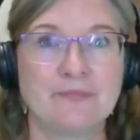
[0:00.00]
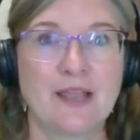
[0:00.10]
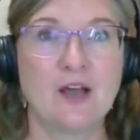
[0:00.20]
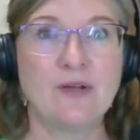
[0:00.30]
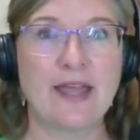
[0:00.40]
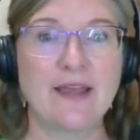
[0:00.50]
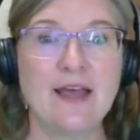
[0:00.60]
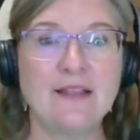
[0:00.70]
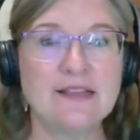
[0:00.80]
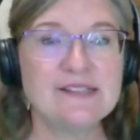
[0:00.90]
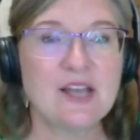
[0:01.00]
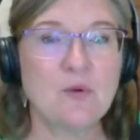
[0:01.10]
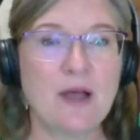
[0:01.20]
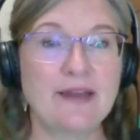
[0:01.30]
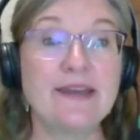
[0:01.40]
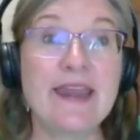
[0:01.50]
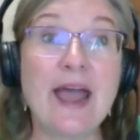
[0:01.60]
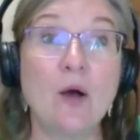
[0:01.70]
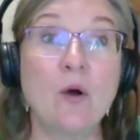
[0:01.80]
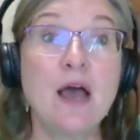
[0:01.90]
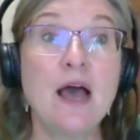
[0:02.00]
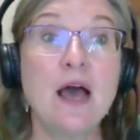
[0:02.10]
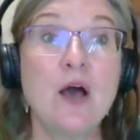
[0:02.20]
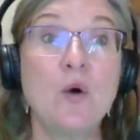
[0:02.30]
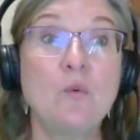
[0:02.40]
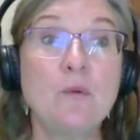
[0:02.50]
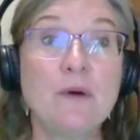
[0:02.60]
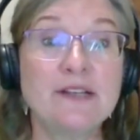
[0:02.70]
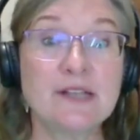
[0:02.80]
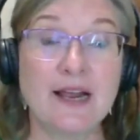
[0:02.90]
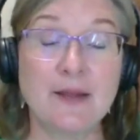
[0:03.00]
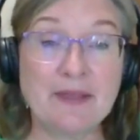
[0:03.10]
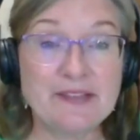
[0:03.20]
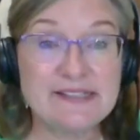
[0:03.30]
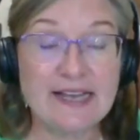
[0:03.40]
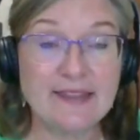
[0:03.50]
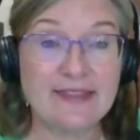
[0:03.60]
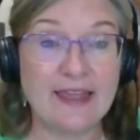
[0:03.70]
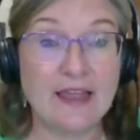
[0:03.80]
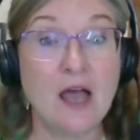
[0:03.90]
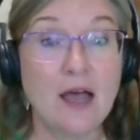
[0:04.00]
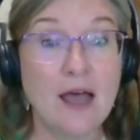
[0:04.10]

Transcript: Okay, let's go on. Now, we want to talk about the second thing.